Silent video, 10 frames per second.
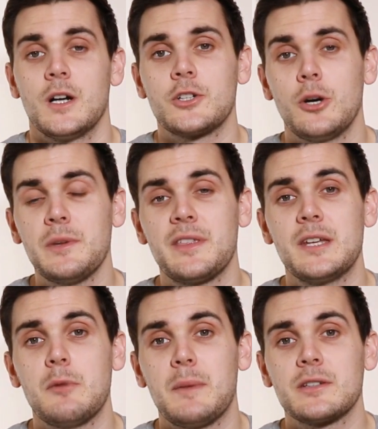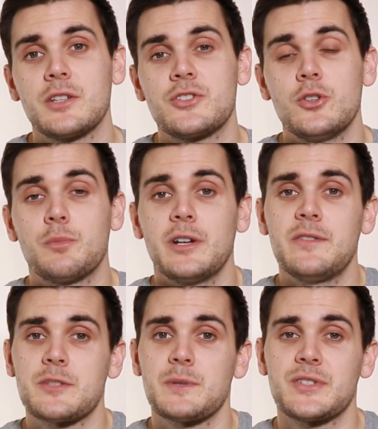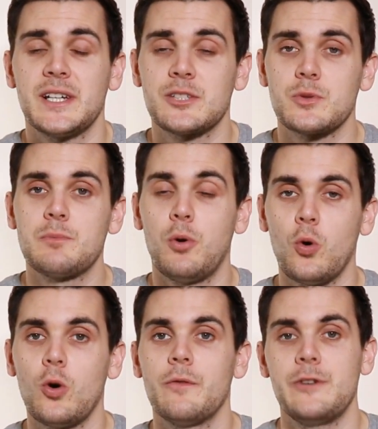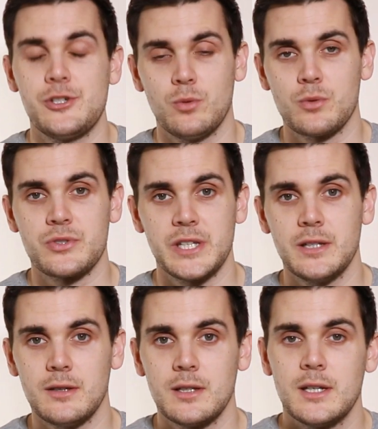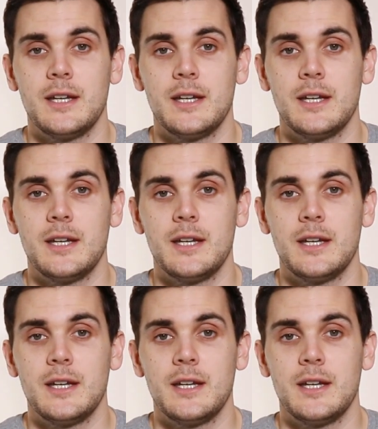A common theme among the two previous mistakes was poor visual skill.